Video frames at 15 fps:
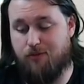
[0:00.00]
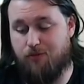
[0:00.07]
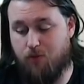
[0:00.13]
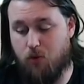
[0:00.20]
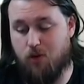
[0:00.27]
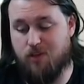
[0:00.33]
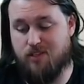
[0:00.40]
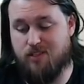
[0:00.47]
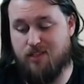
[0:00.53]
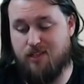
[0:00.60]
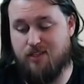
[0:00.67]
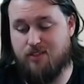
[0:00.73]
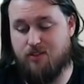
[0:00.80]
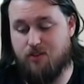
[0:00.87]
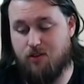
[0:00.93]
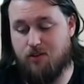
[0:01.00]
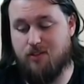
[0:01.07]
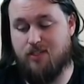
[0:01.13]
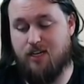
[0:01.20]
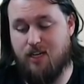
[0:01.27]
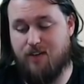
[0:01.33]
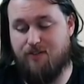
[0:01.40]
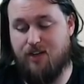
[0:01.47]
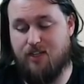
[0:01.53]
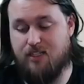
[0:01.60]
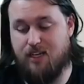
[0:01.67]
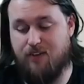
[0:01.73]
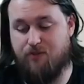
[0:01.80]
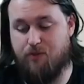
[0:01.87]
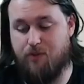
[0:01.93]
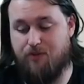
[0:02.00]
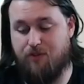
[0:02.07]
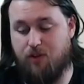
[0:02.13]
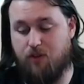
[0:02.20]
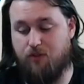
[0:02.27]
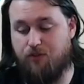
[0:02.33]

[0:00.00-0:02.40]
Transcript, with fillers: four assists, 13 of 18 from the field,